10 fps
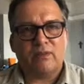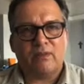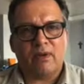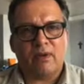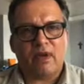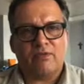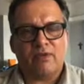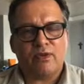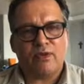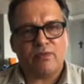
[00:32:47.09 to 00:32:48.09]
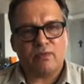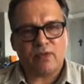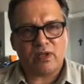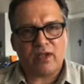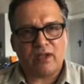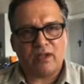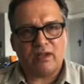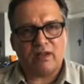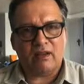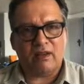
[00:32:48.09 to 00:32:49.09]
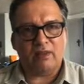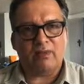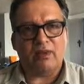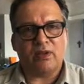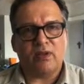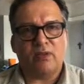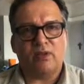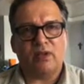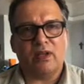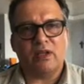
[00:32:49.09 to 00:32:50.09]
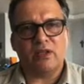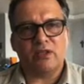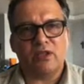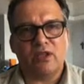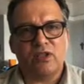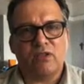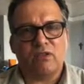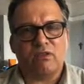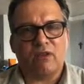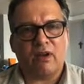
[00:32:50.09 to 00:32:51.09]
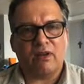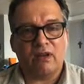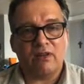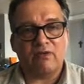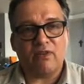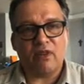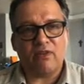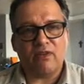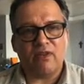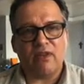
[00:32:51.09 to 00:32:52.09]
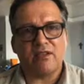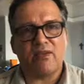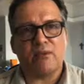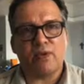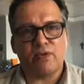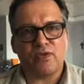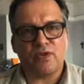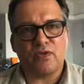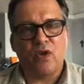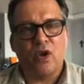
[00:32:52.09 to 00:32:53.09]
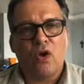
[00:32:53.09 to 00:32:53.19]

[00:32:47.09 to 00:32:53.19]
My wife was most likely a little bit lonely, and she identified another person